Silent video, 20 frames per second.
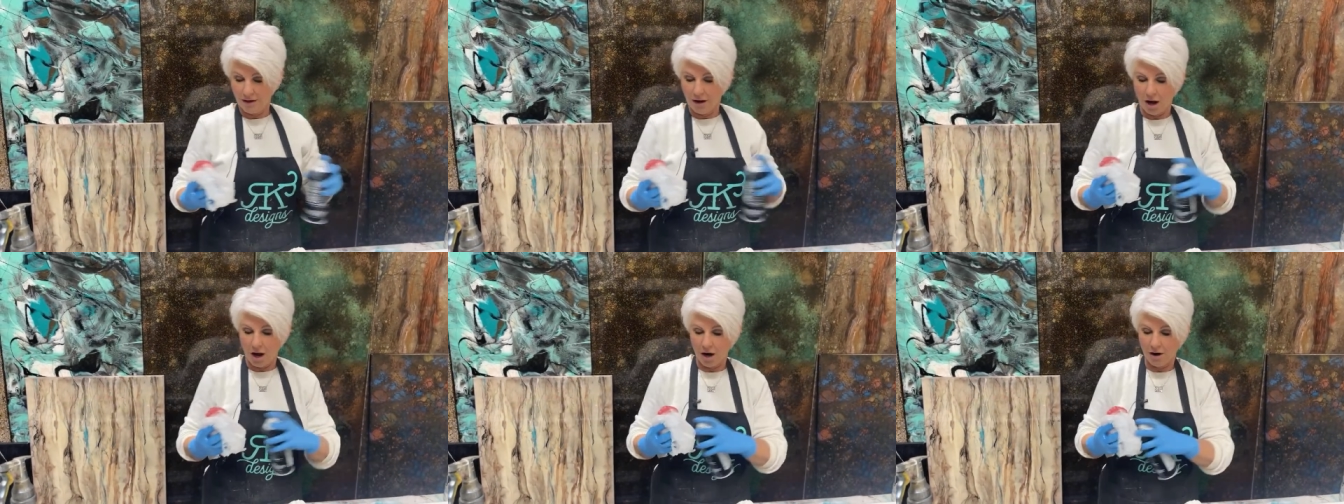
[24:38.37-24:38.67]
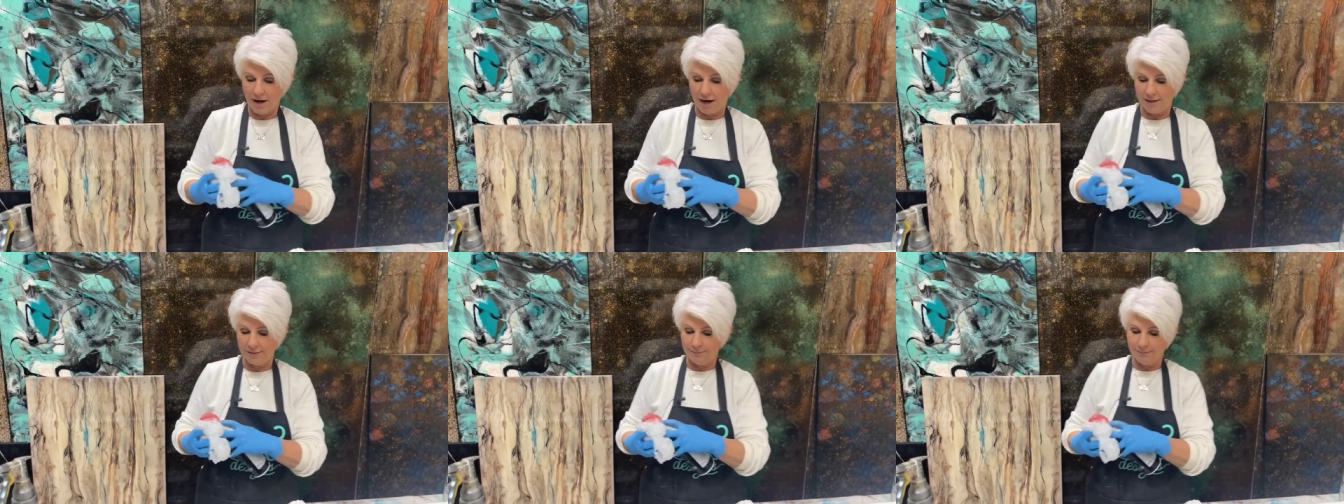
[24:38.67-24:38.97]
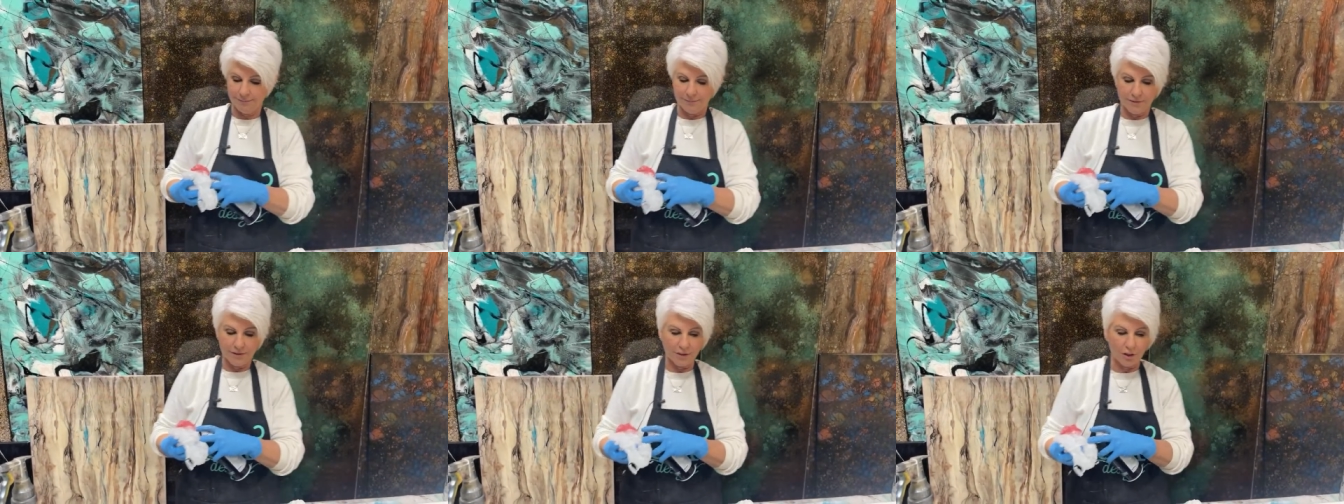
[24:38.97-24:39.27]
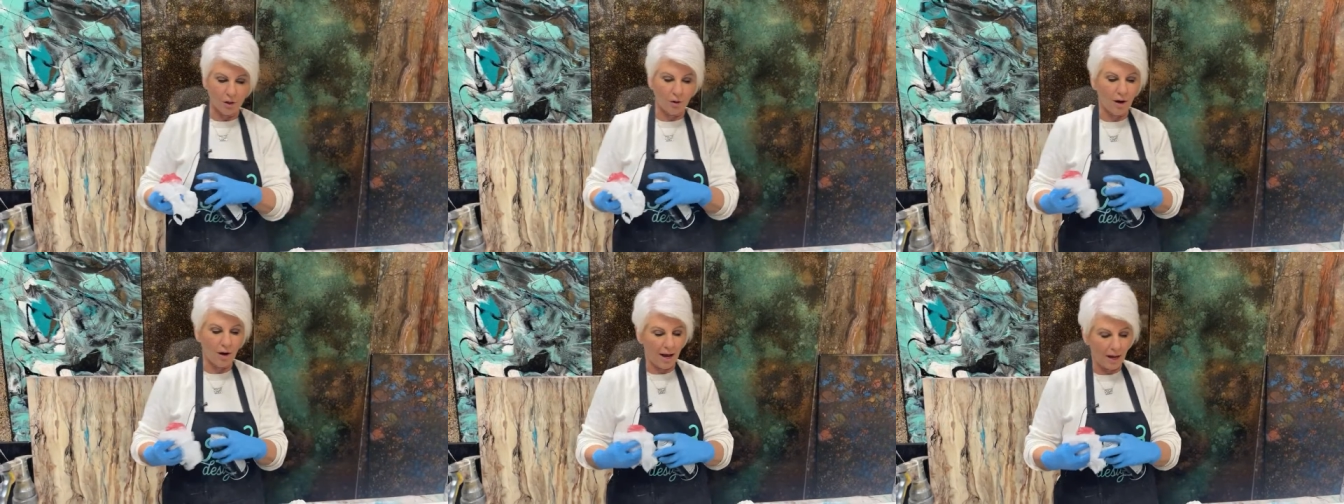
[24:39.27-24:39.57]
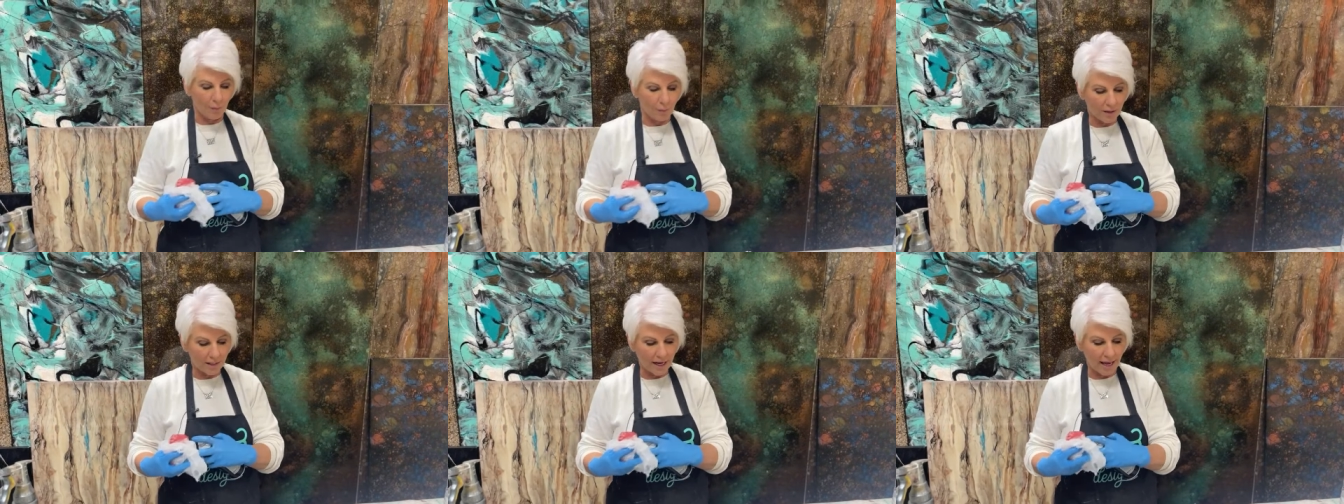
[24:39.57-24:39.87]
all right, so I
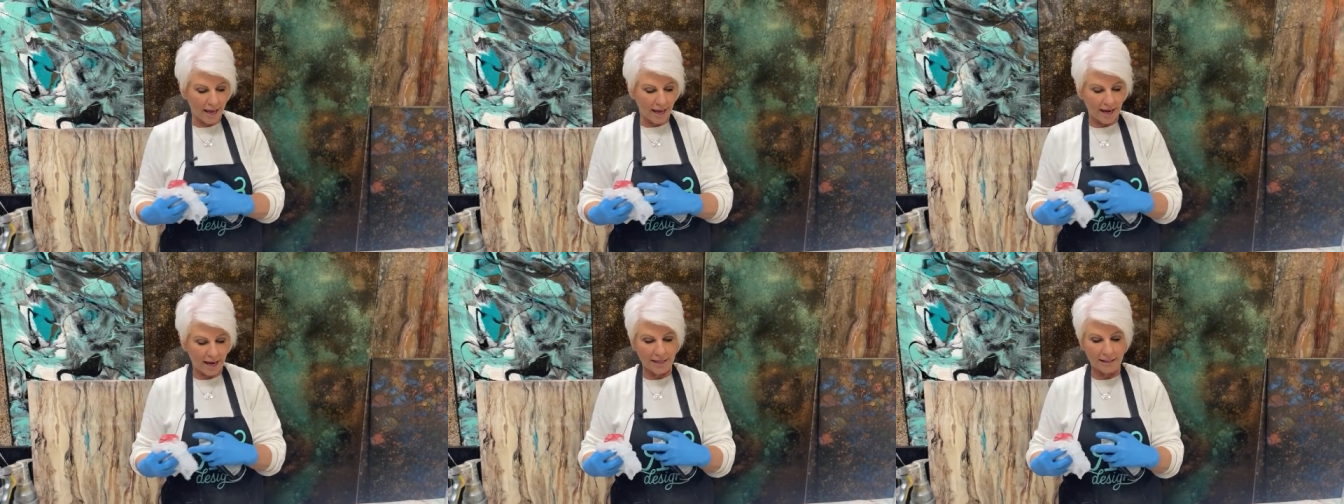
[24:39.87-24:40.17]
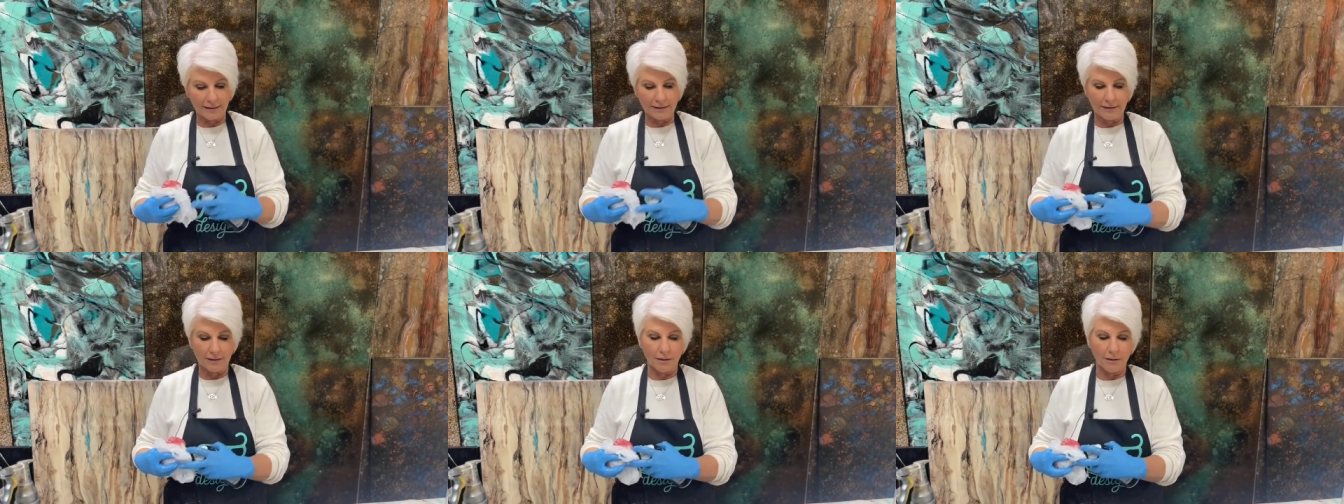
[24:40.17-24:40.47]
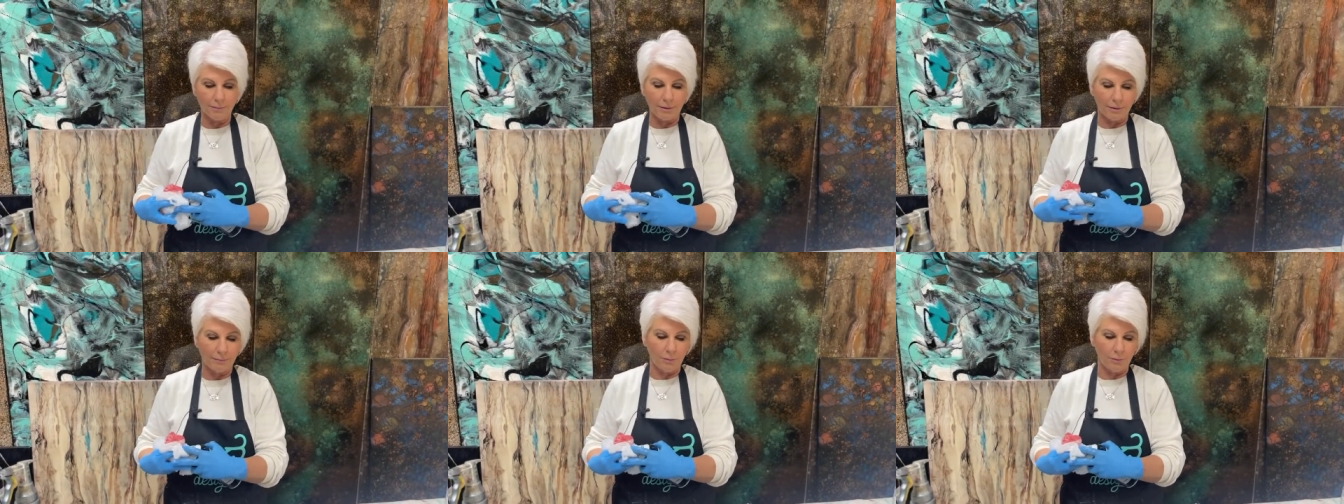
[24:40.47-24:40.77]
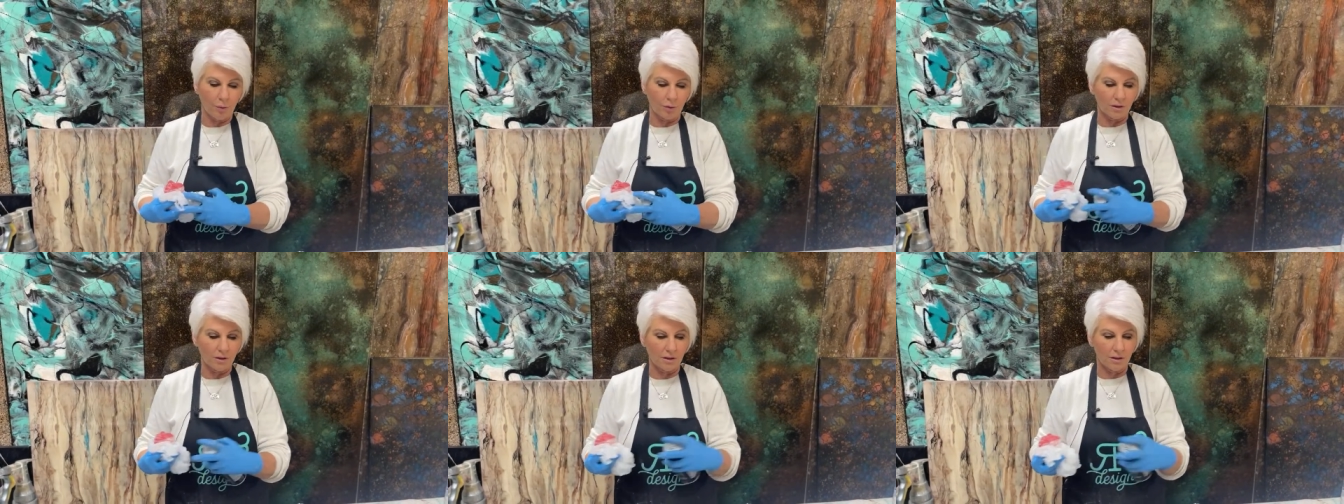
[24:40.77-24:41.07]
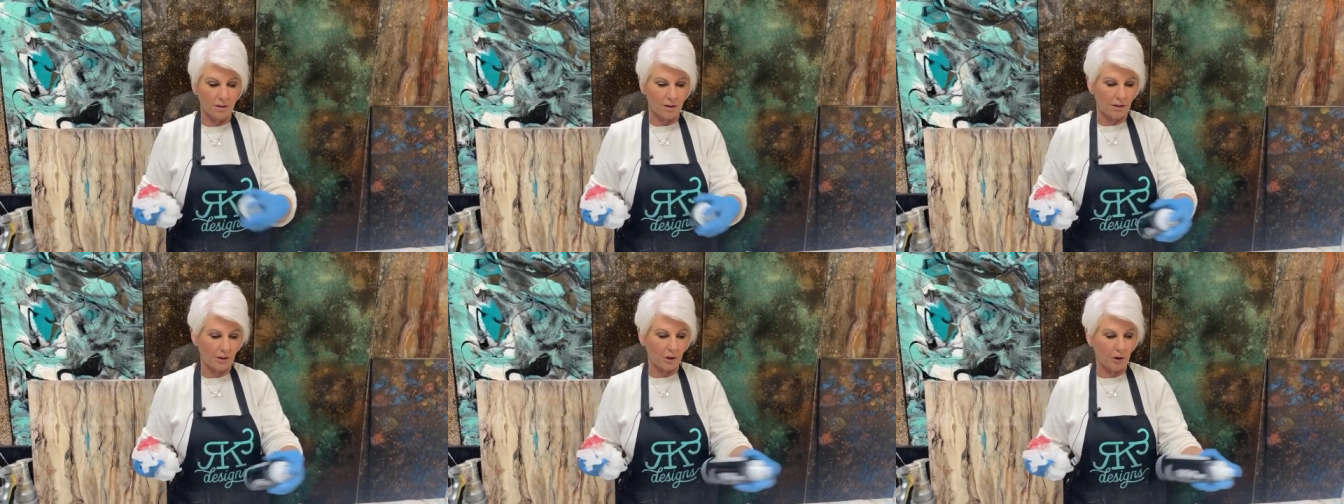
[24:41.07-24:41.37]
wanna add a little bit more to
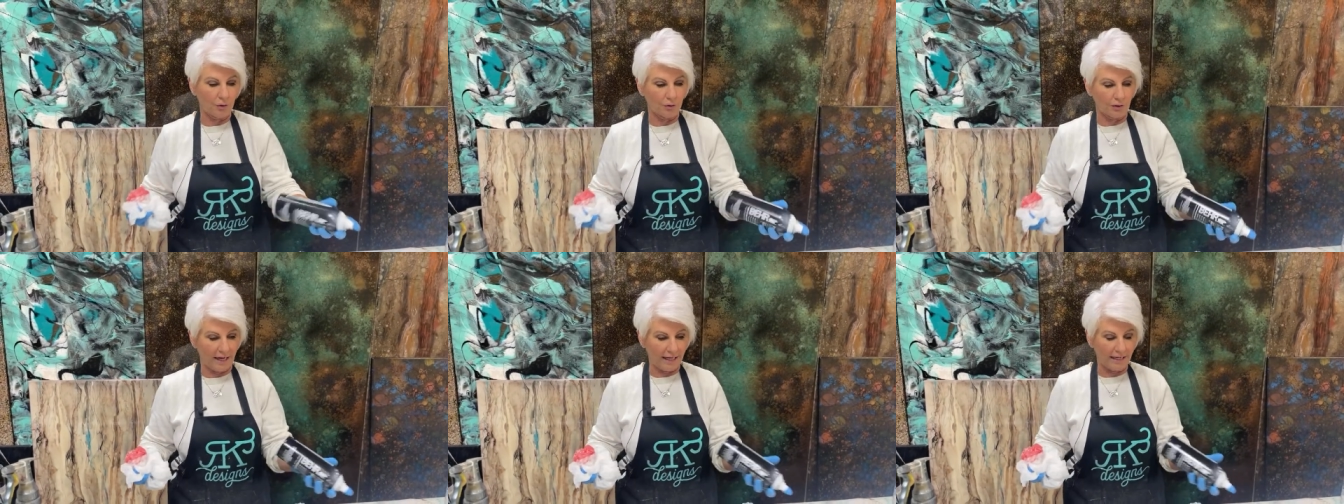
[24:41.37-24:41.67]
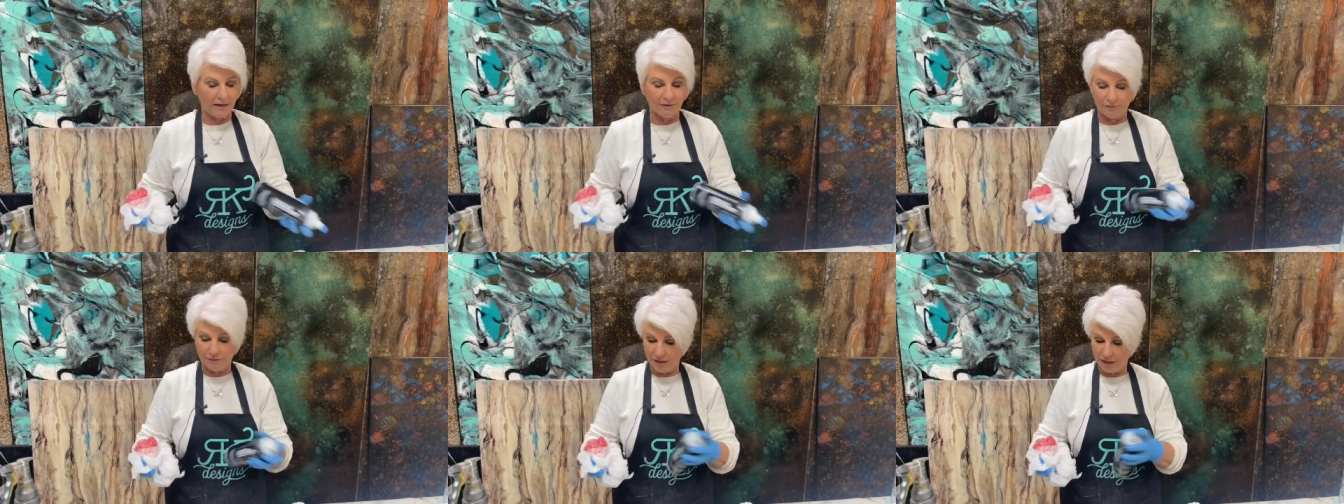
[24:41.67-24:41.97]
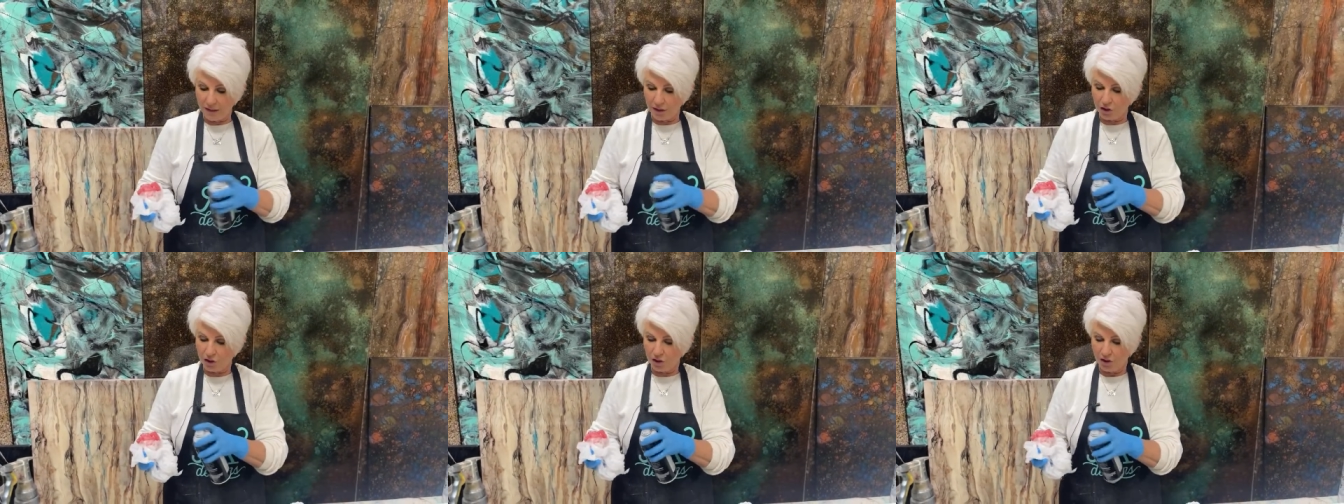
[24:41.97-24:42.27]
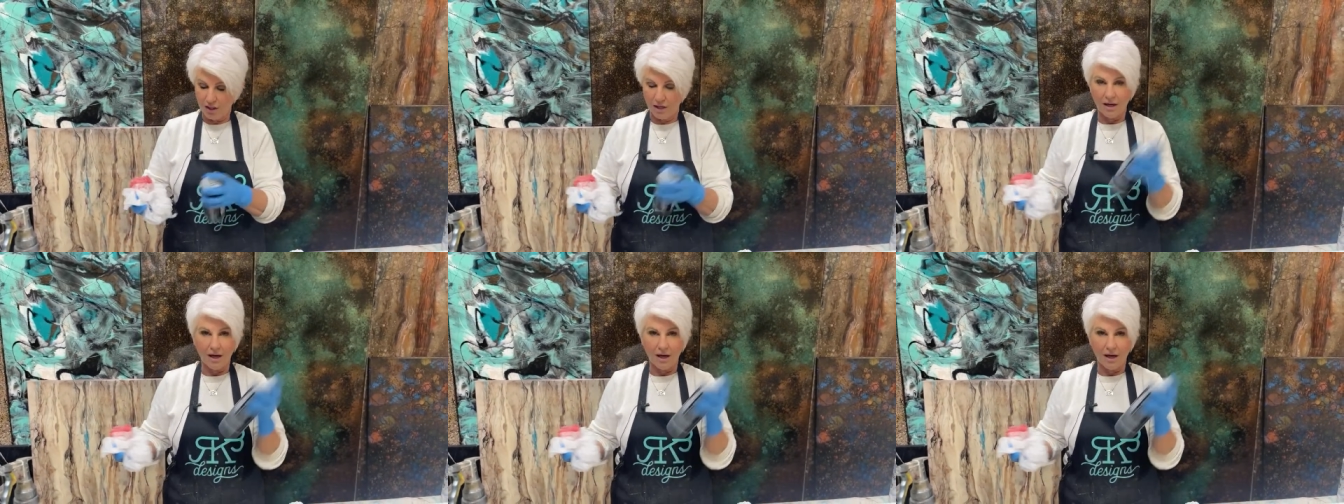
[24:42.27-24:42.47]
this granite finish.